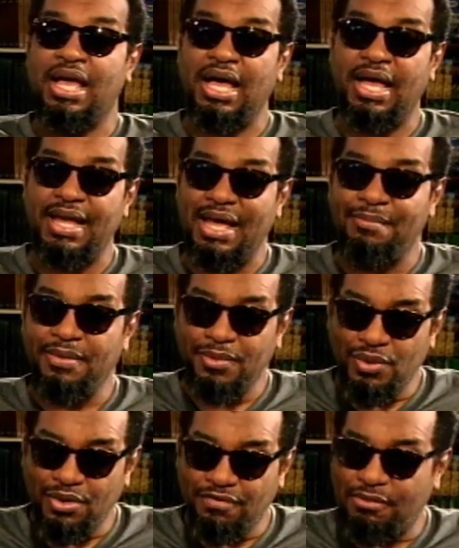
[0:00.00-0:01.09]
Nami
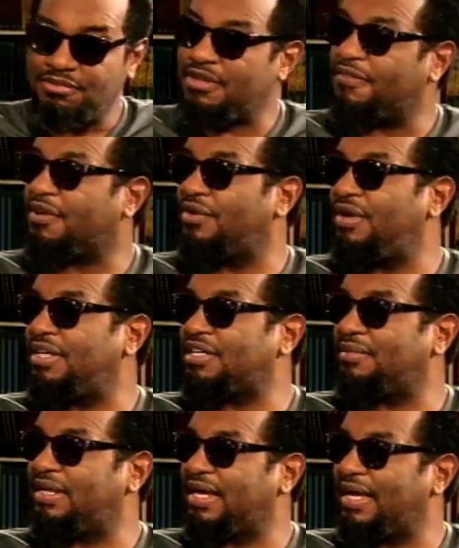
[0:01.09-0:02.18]
Moon from South Korea is
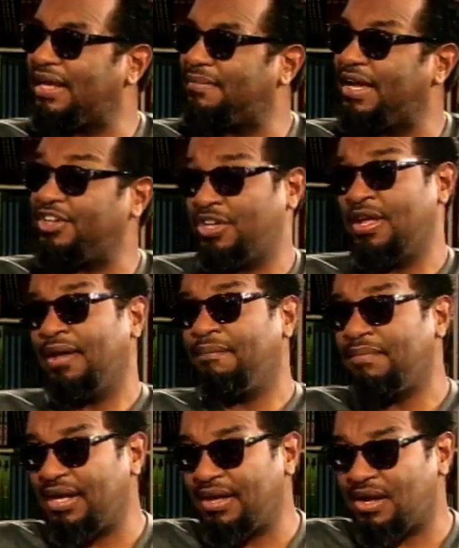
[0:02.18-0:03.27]
coming to Calabash.
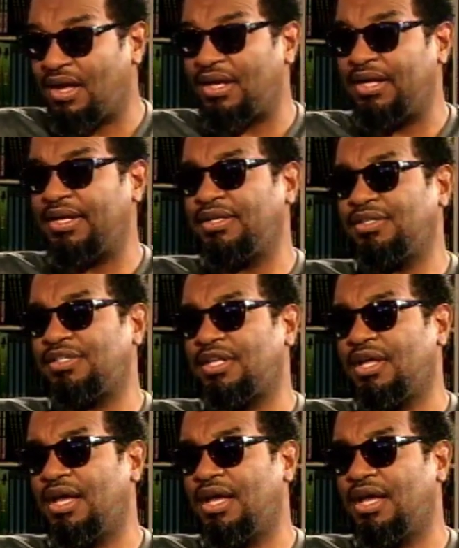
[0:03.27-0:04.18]
Billy Collins,